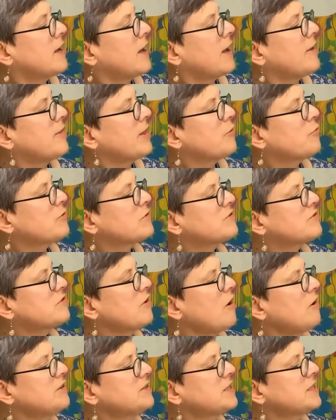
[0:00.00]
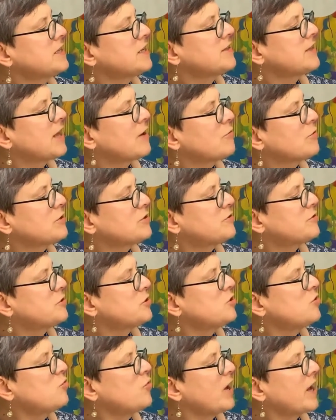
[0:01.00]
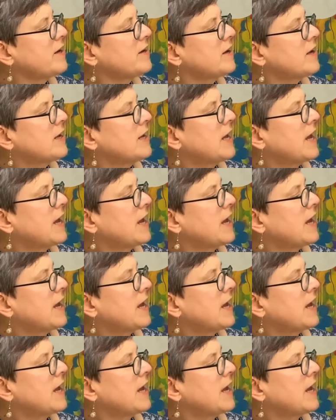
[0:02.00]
and they were salty, and they were too wet,